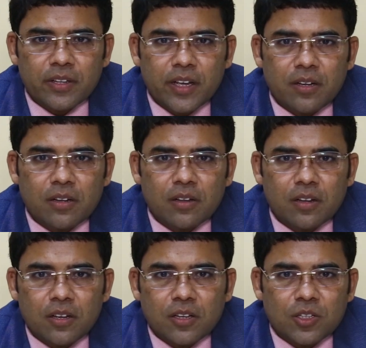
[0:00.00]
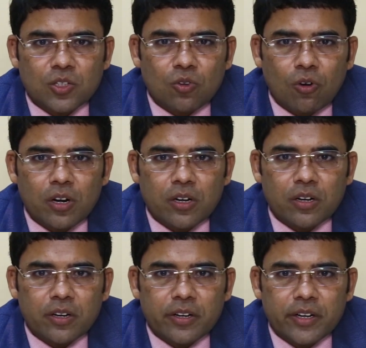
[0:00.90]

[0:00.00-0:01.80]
then salt